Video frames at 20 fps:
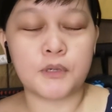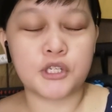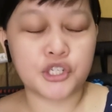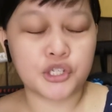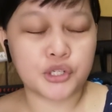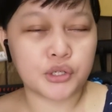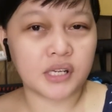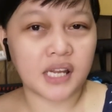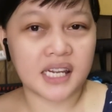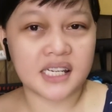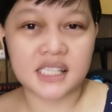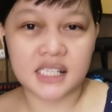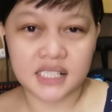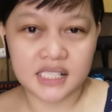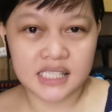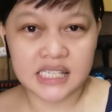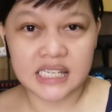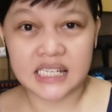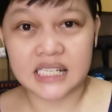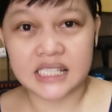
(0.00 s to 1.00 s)
July
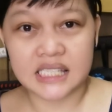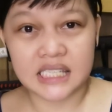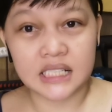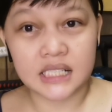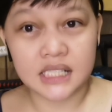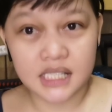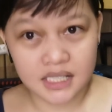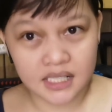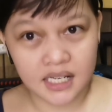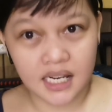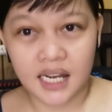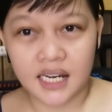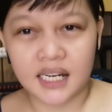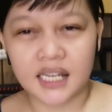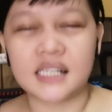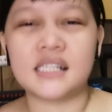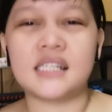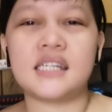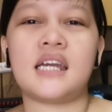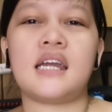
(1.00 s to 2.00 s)
16 until today,
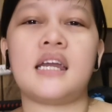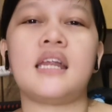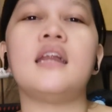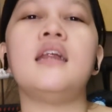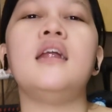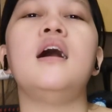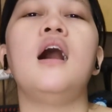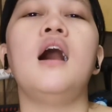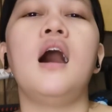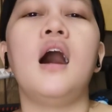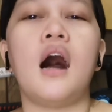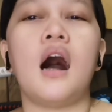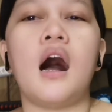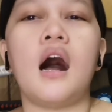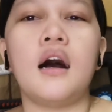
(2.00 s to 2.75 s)
19.